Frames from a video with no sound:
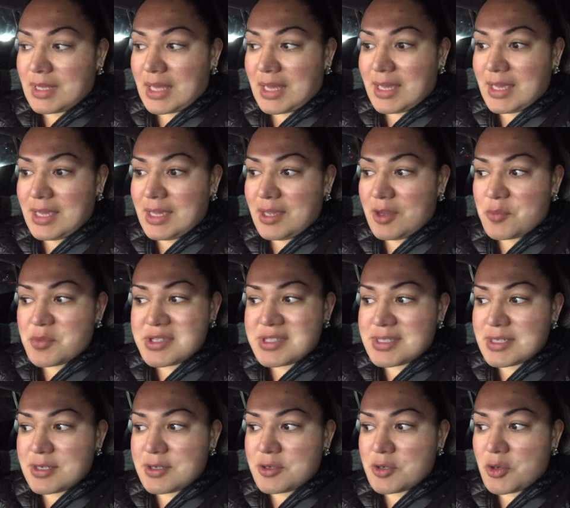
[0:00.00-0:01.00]
I almost
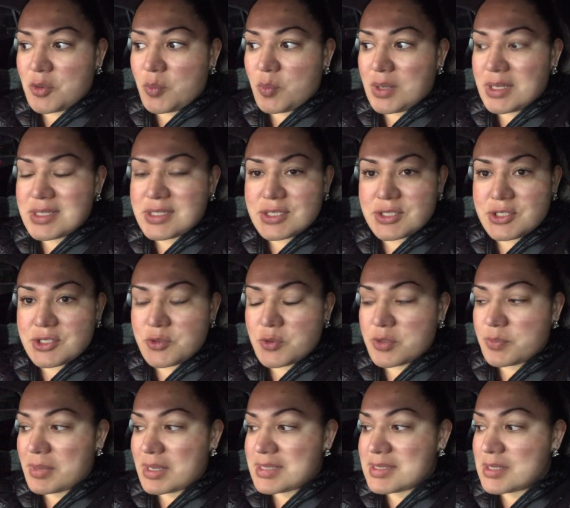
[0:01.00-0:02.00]
didn't know what to do
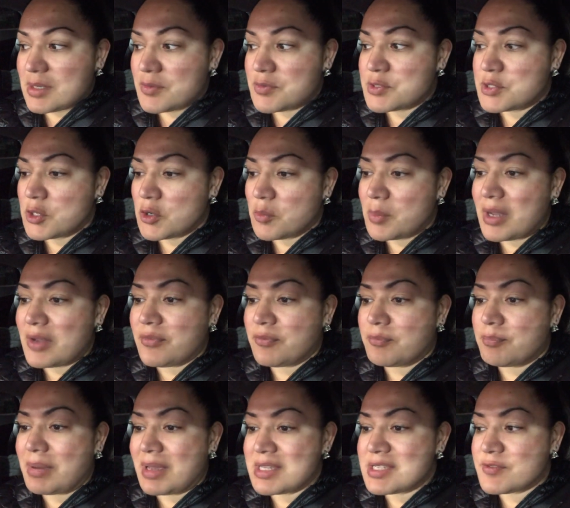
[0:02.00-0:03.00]
with myself. So my
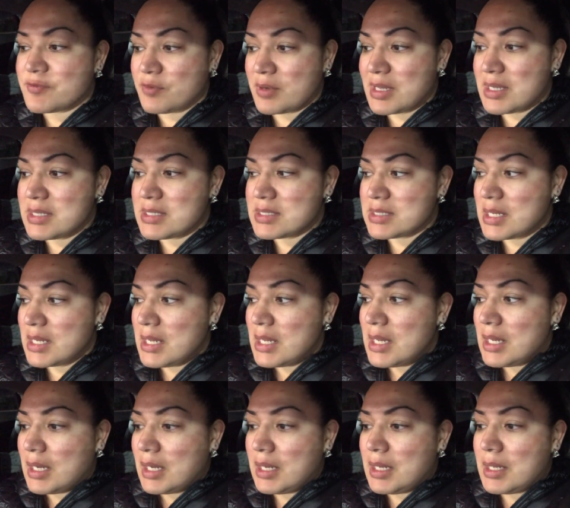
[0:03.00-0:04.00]
best friend
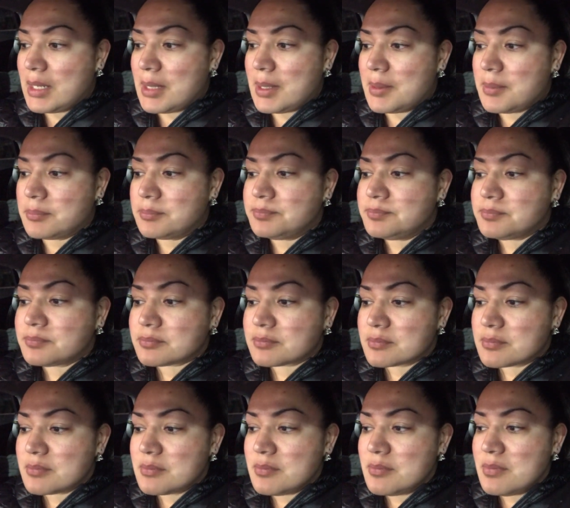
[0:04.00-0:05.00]
um,
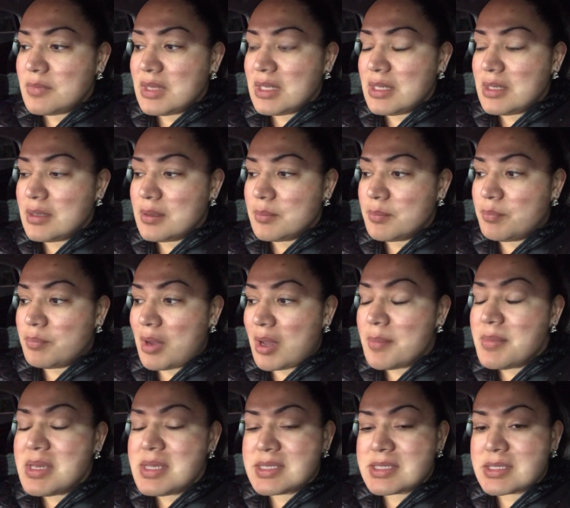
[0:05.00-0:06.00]

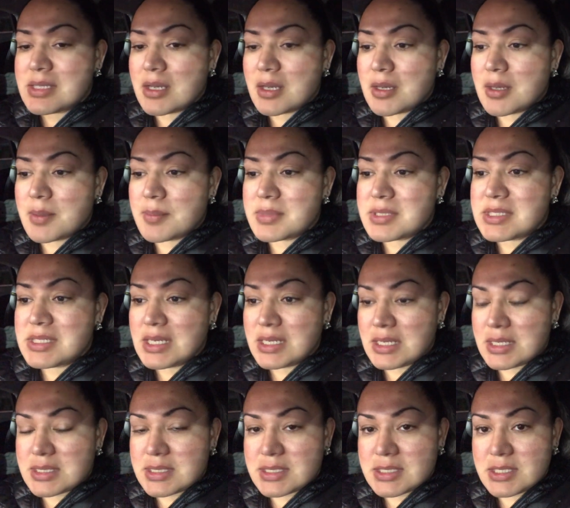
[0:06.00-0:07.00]
bought me some
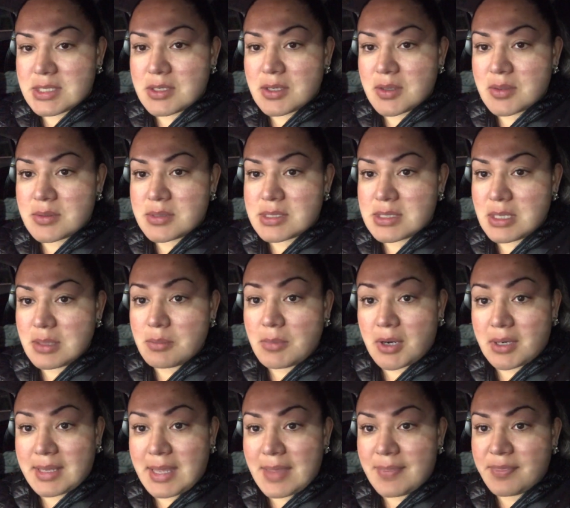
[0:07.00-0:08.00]
tickets to go see
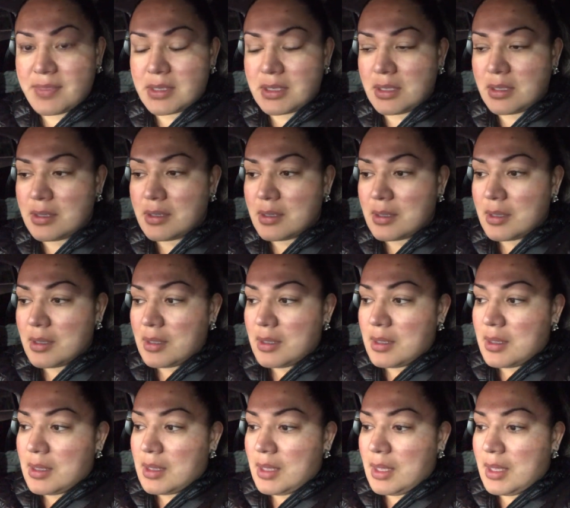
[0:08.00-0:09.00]
Marc Anthony.
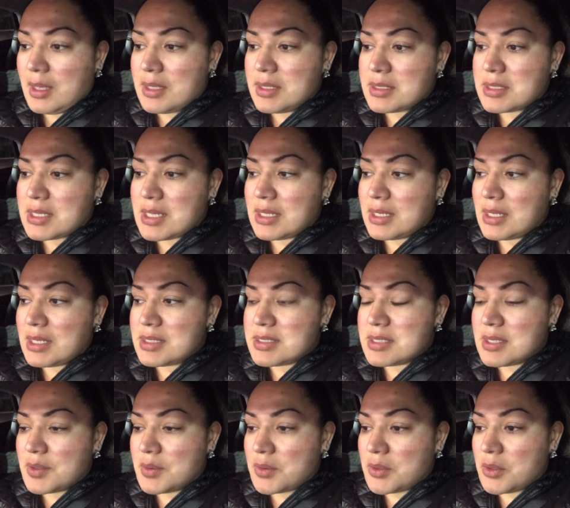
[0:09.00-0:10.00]
And can I
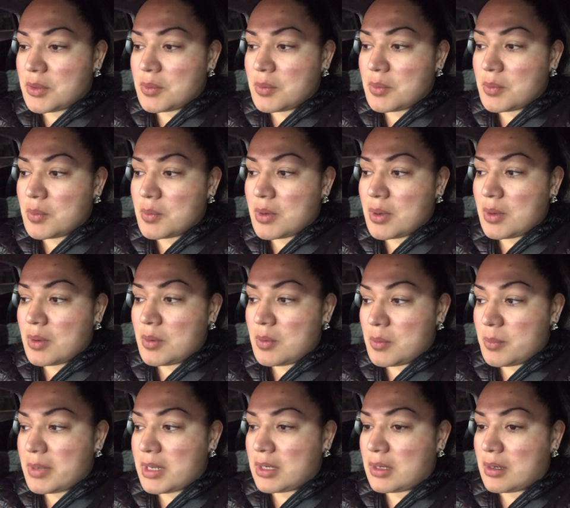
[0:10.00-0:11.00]
tell you,
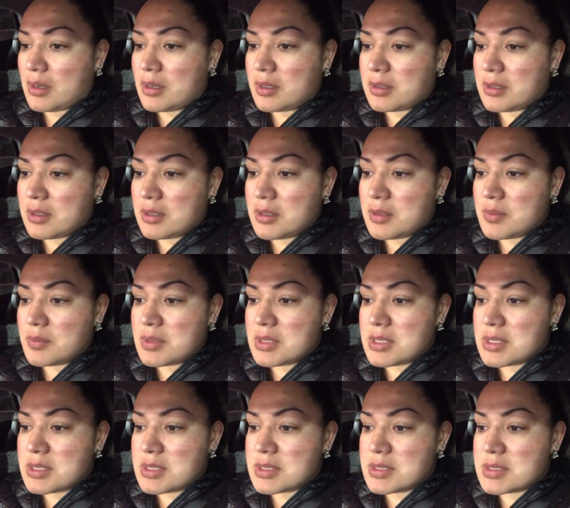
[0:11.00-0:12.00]
oh my God, it
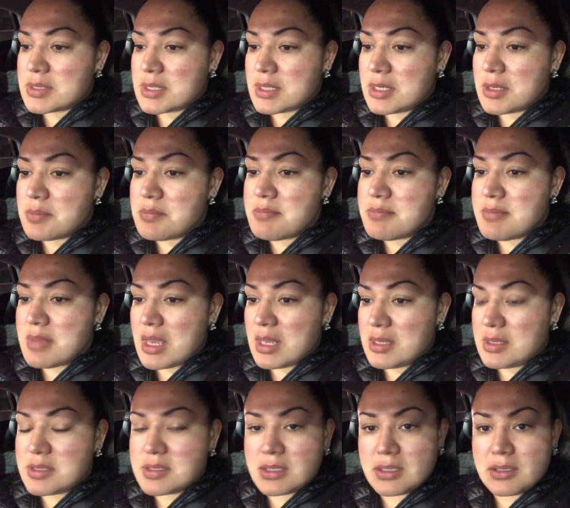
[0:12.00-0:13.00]
was an
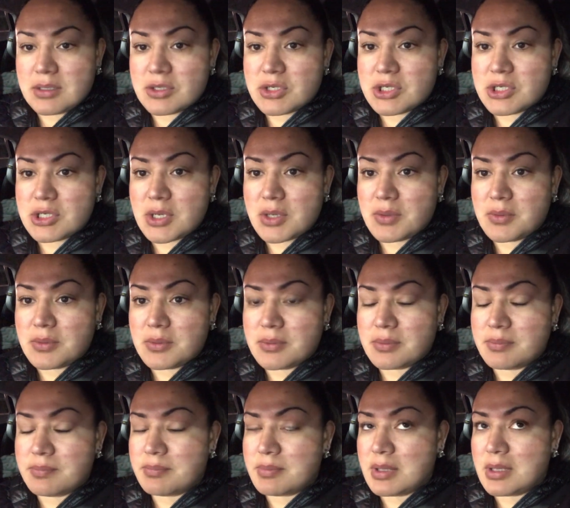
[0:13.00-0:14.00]
amazing show.
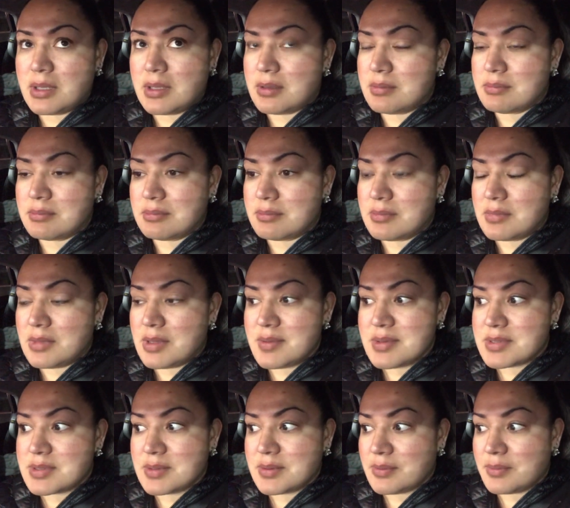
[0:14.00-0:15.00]
He, he
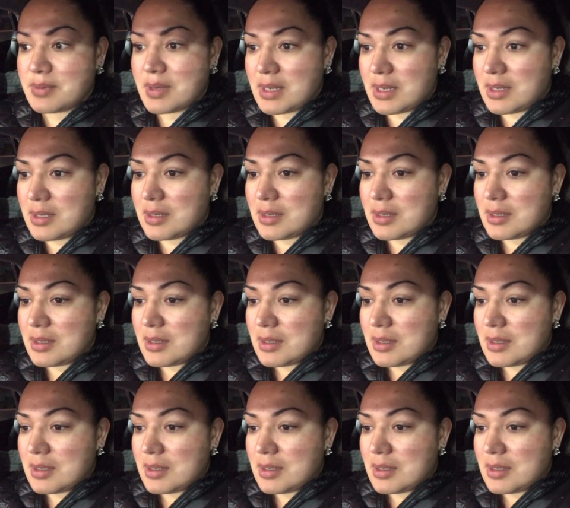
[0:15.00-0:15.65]
was great.